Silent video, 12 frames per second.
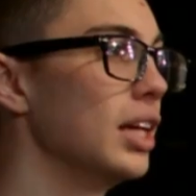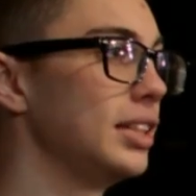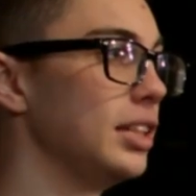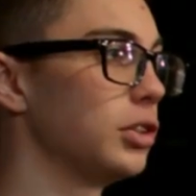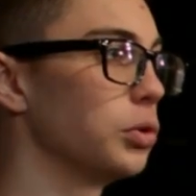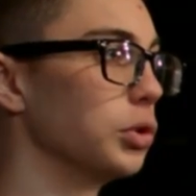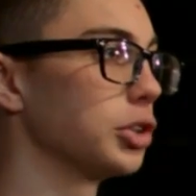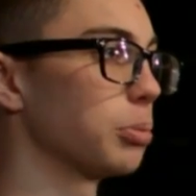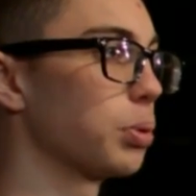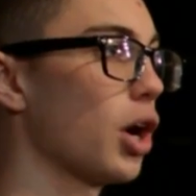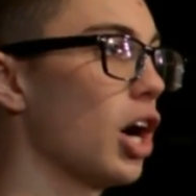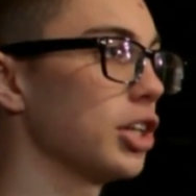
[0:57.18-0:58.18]
See, school is
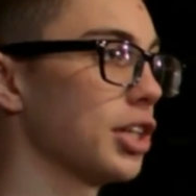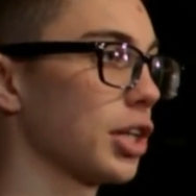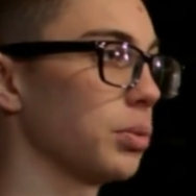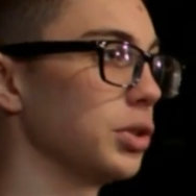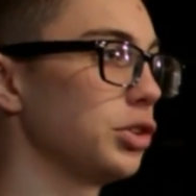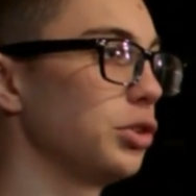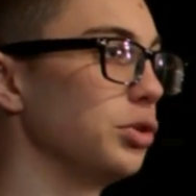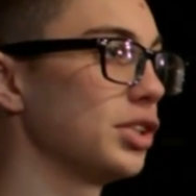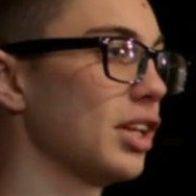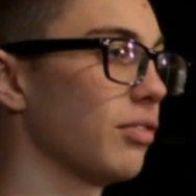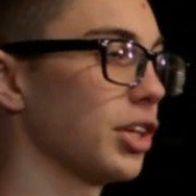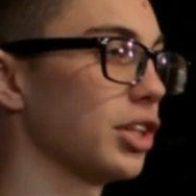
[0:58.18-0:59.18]
a project when
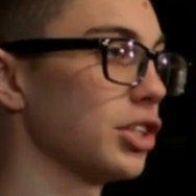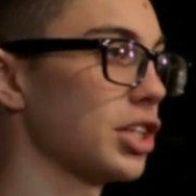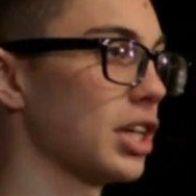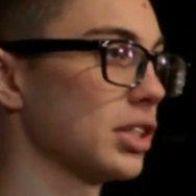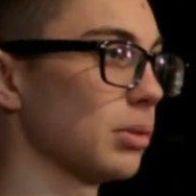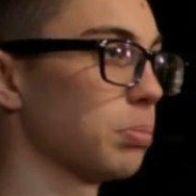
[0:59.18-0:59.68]
students never get the chance to